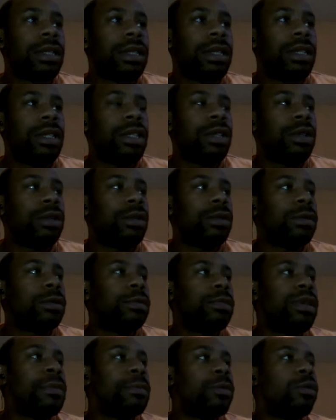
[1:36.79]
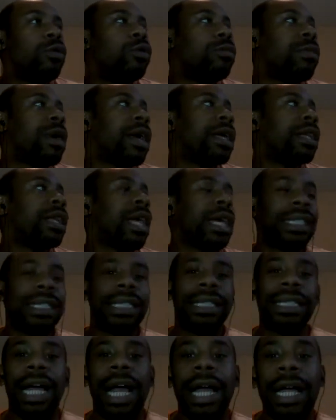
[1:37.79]
You know, people may like
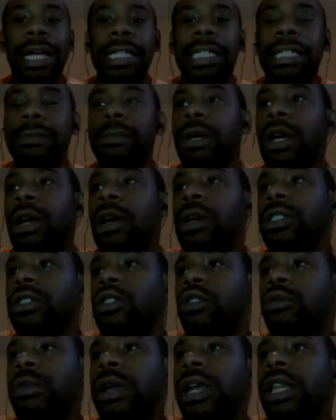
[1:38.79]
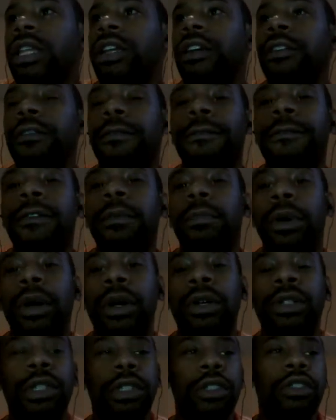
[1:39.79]
science, but also may love
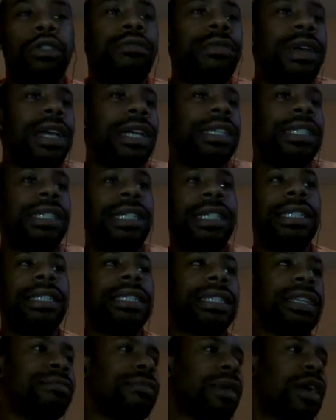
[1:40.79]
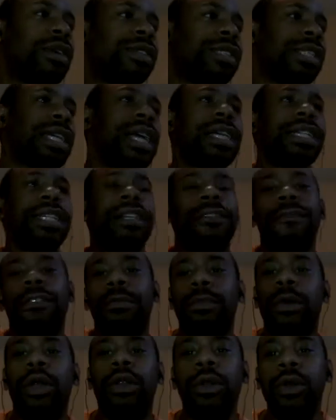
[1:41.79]
football. So you may see something about science and
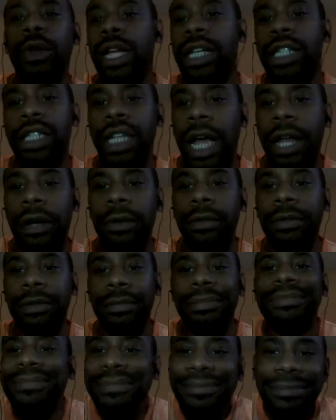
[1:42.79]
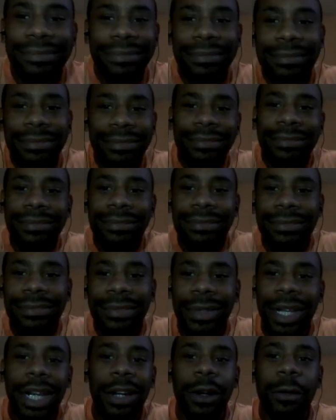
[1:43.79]
football on their channel.
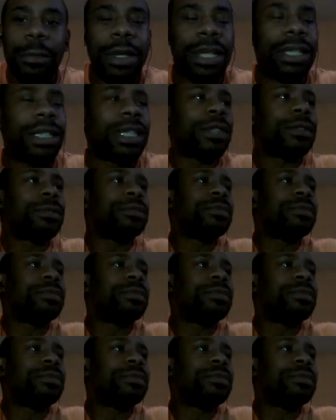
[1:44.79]
No, ain't no big deal.